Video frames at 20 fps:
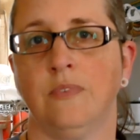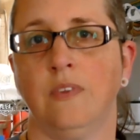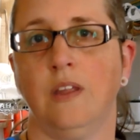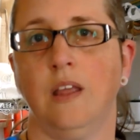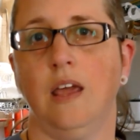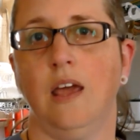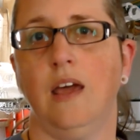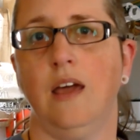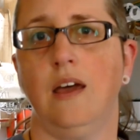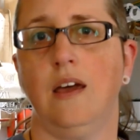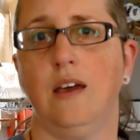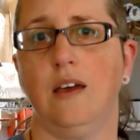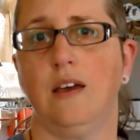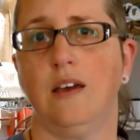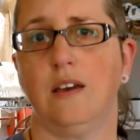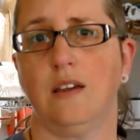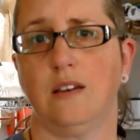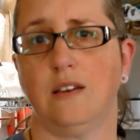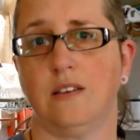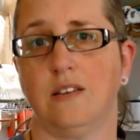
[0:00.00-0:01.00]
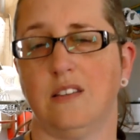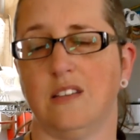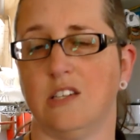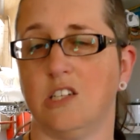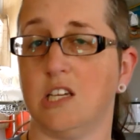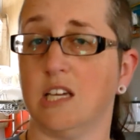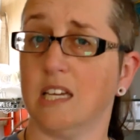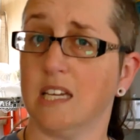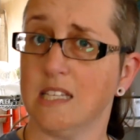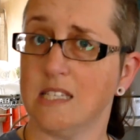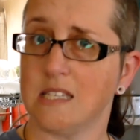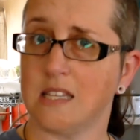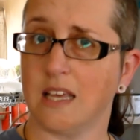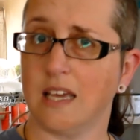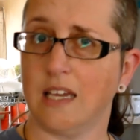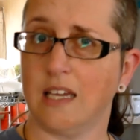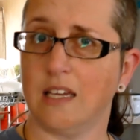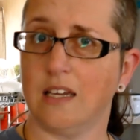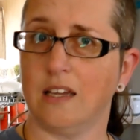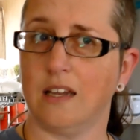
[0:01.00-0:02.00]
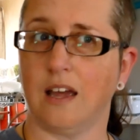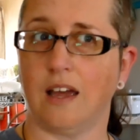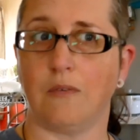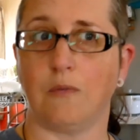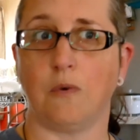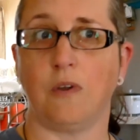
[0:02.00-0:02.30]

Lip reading: And the chickens like it.